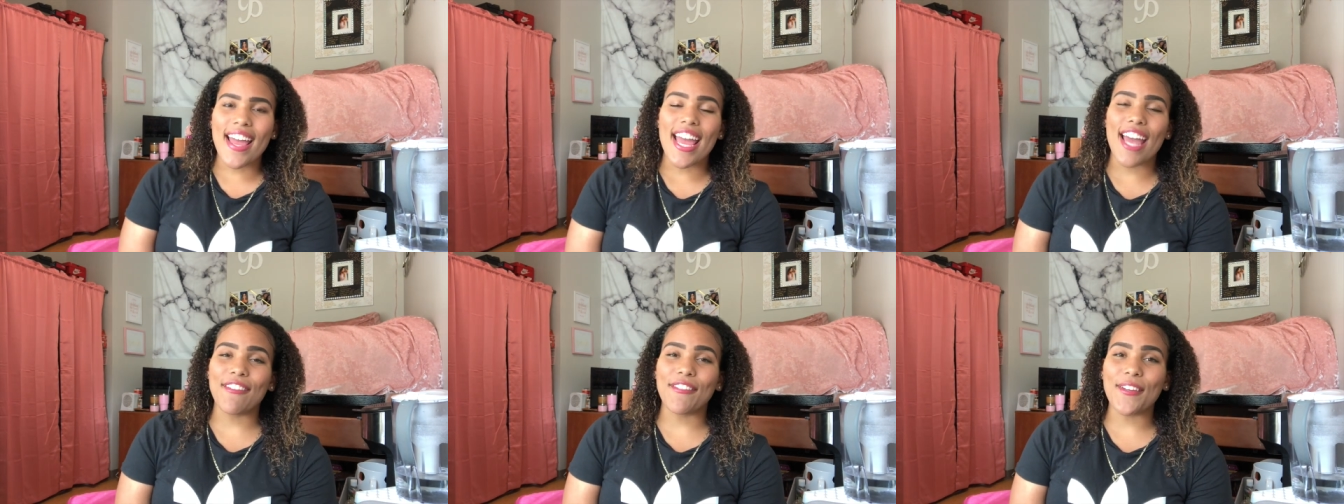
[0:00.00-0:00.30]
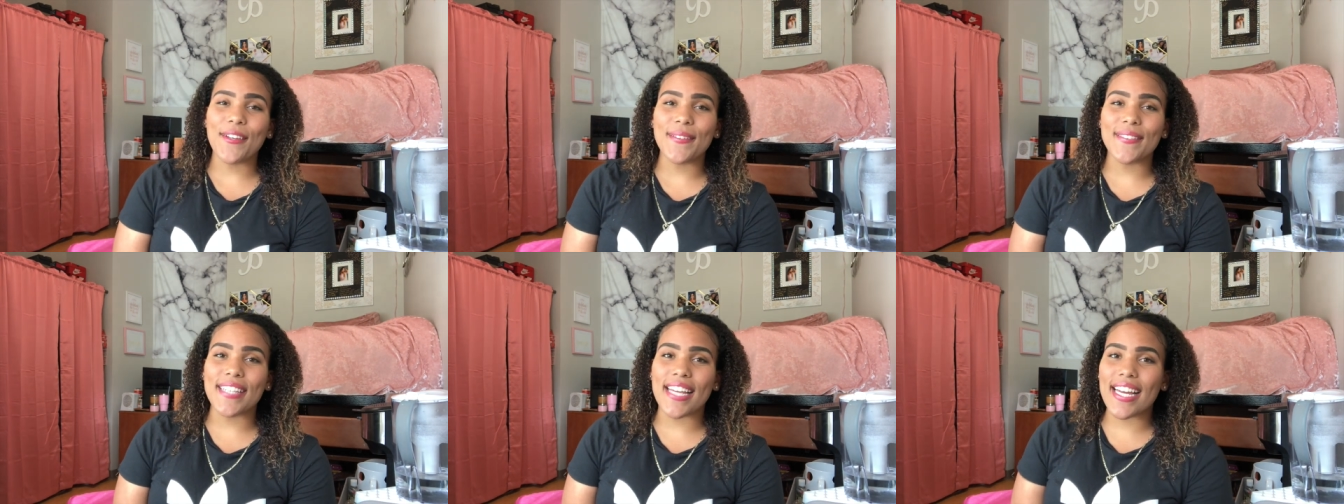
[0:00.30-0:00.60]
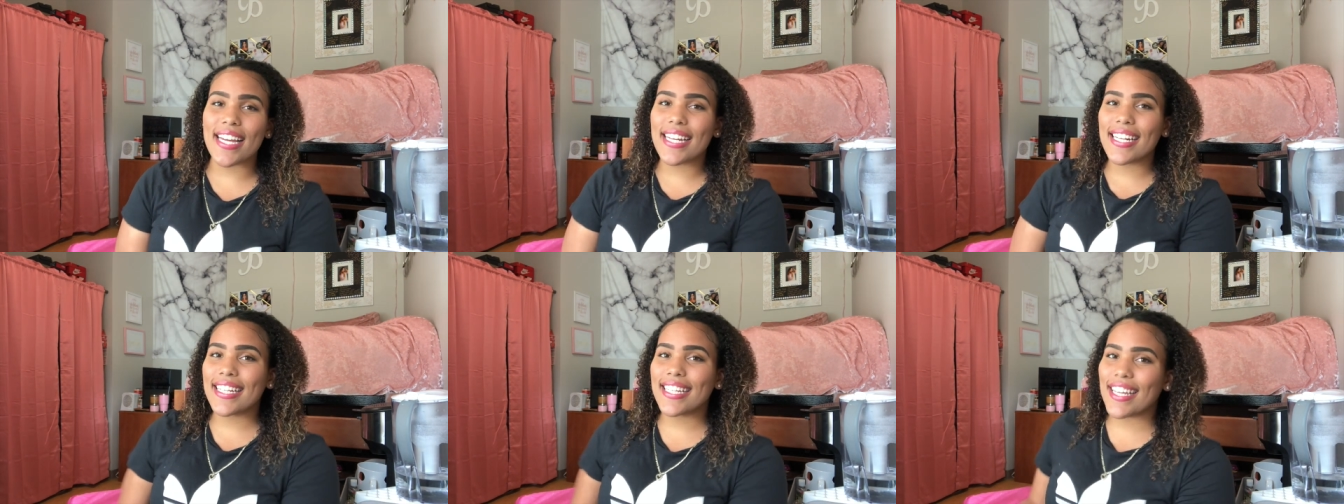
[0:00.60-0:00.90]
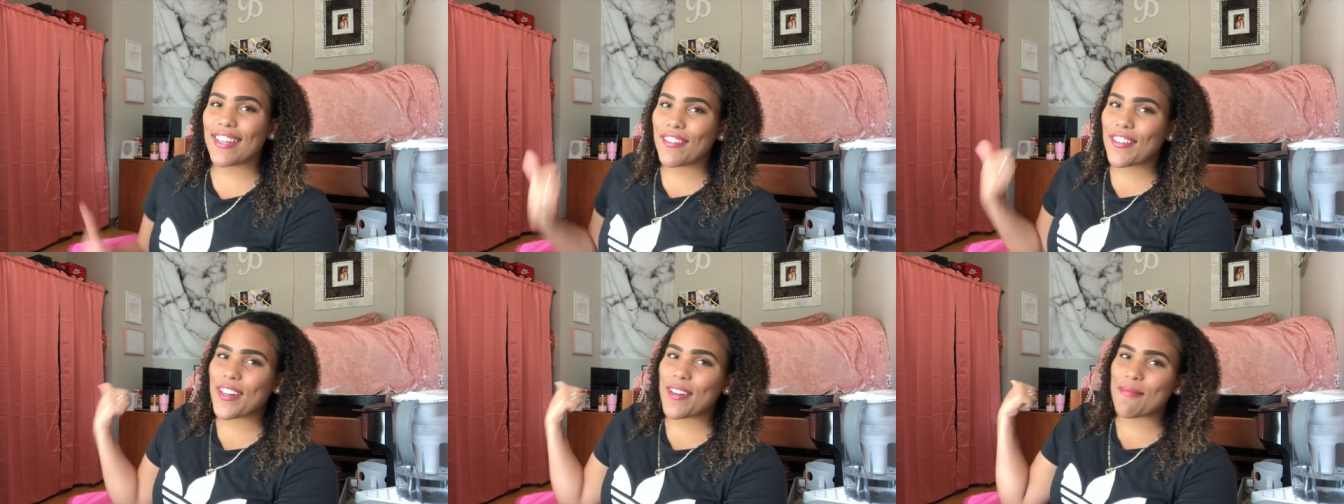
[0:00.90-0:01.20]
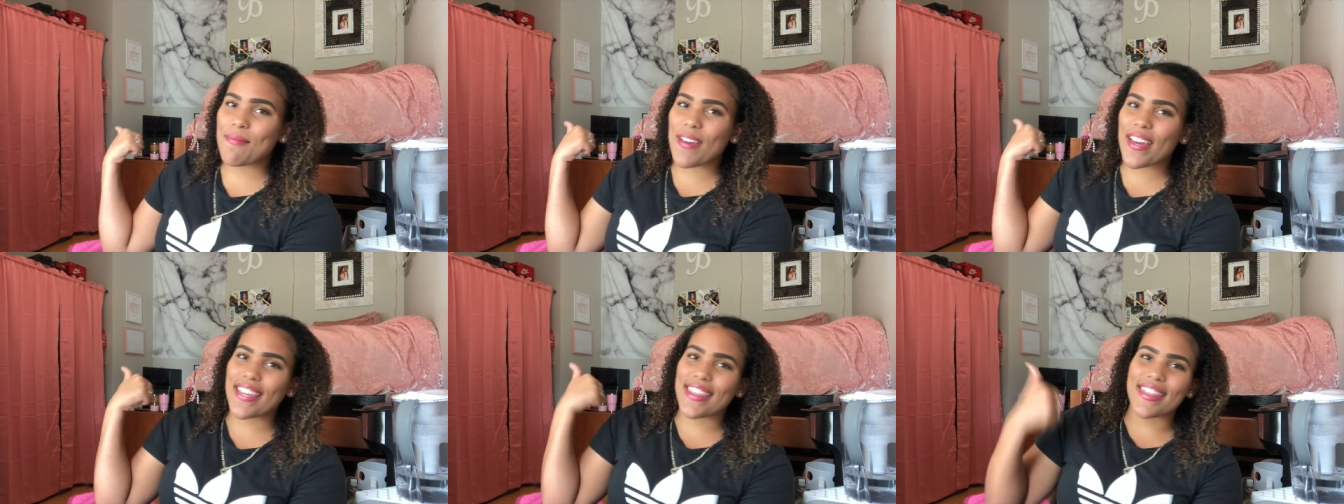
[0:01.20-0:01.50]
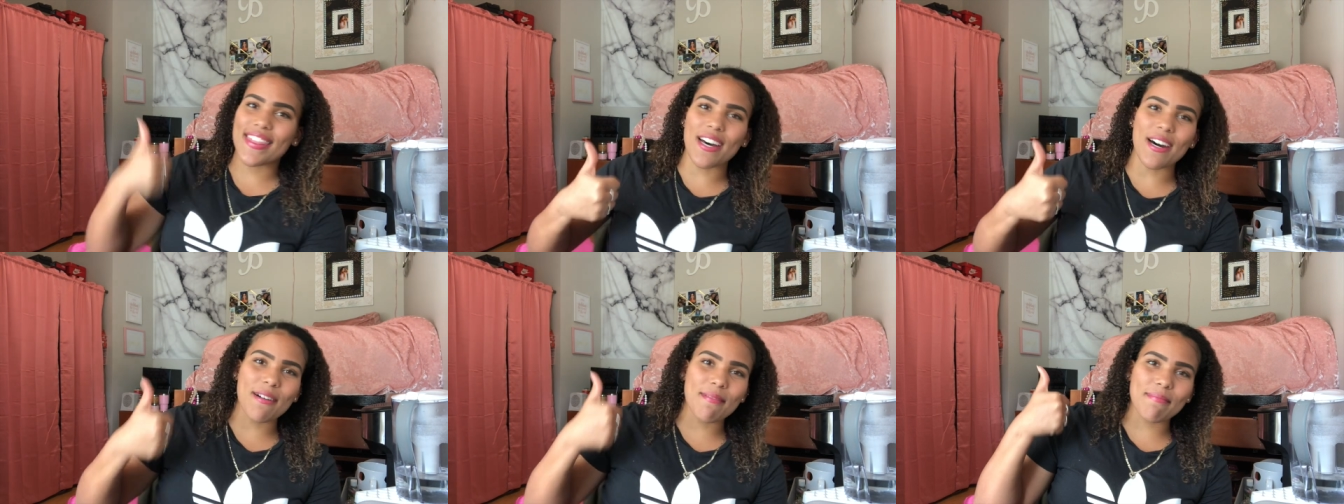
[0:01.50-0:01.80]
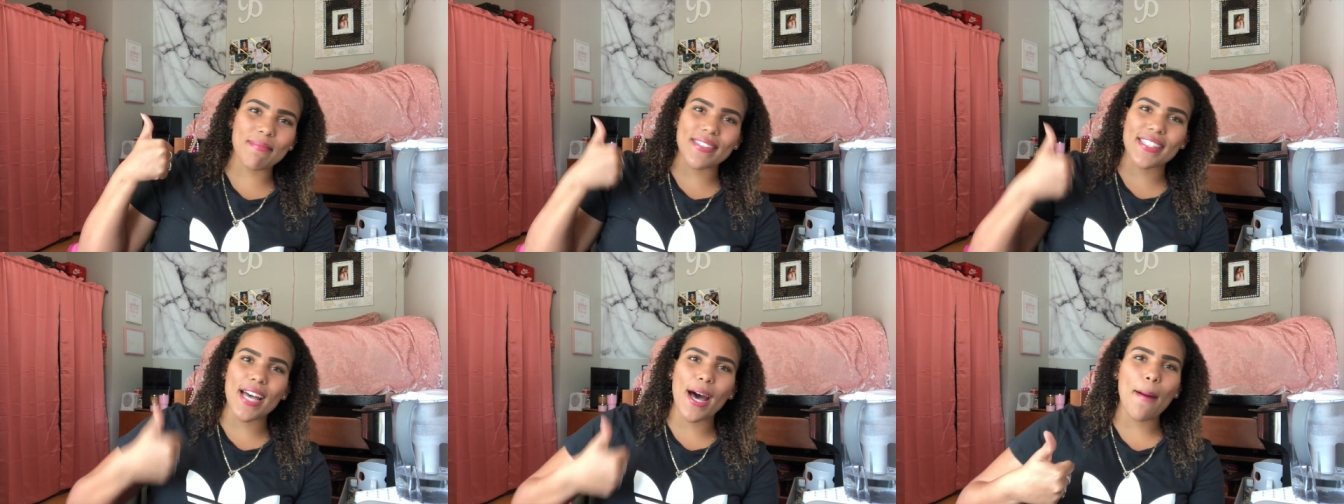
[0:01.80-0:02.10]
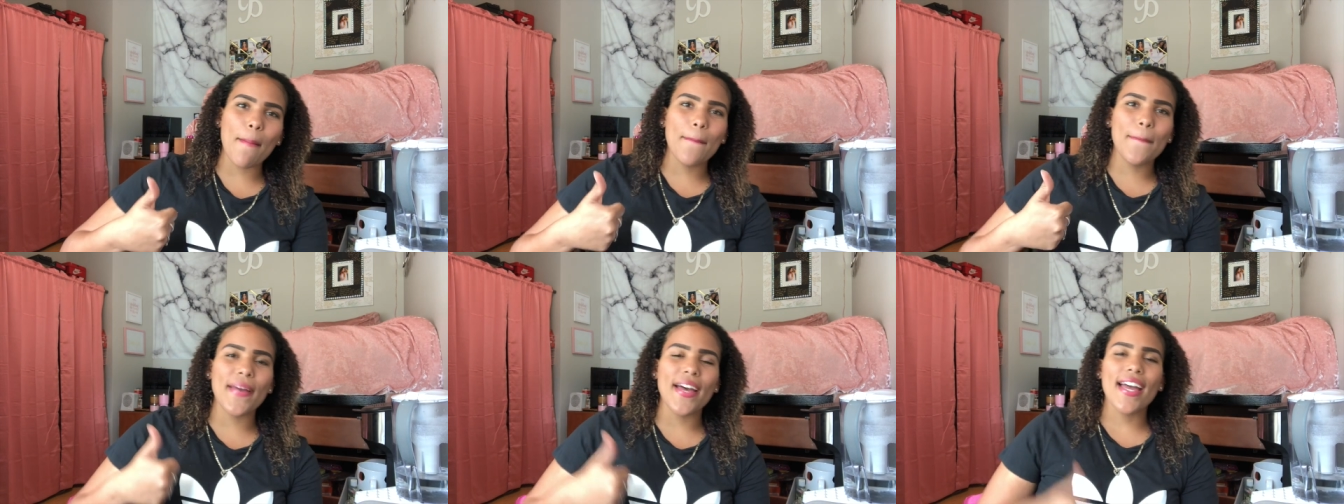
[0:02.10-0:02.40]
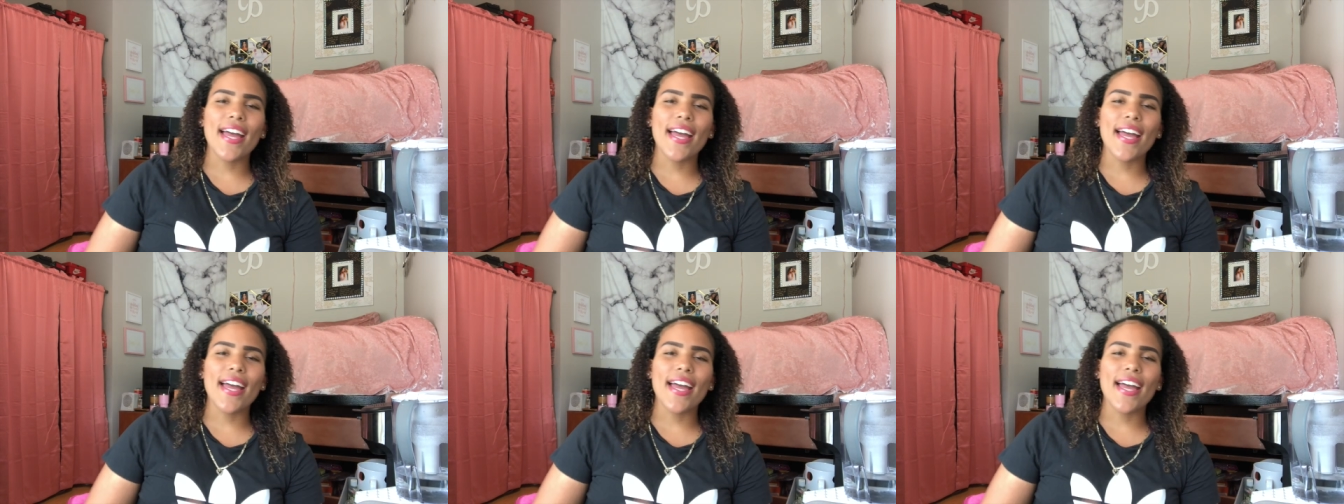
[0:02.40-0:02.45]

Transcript: If you did, give it a big thumbs up.